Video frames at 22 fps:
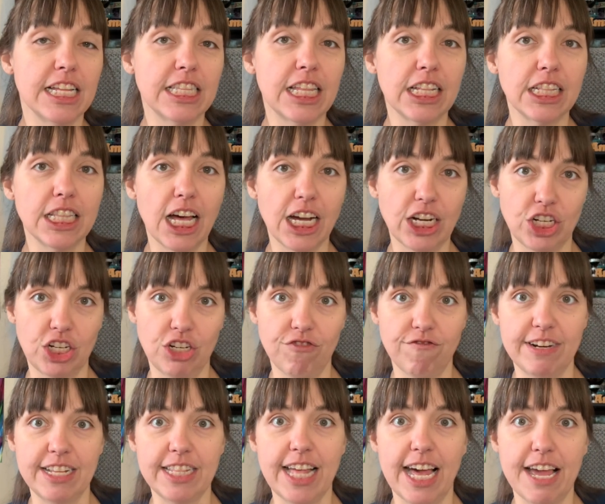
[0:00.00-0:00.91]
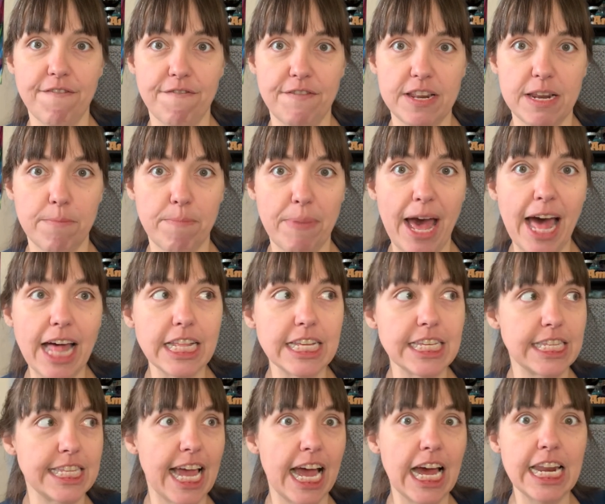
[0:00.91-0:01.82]
the luxury life in the
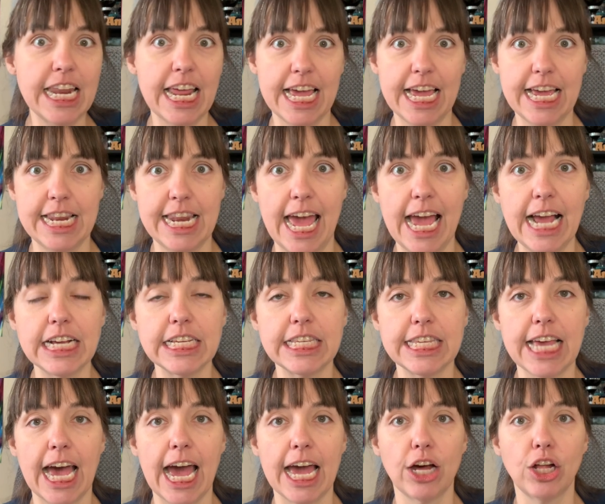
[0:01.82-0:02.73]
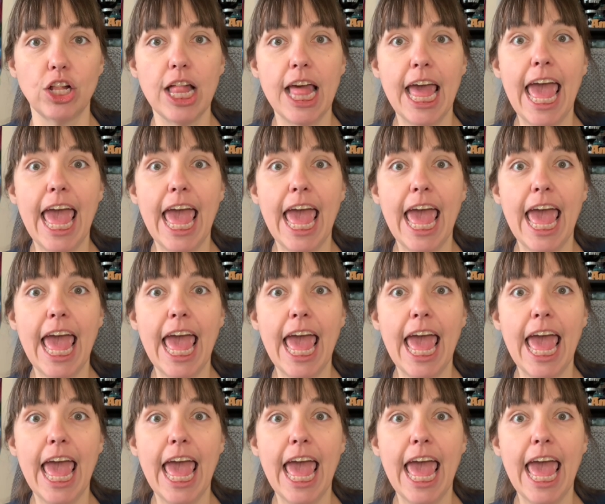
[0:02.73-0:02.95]
palace. Now they in exile.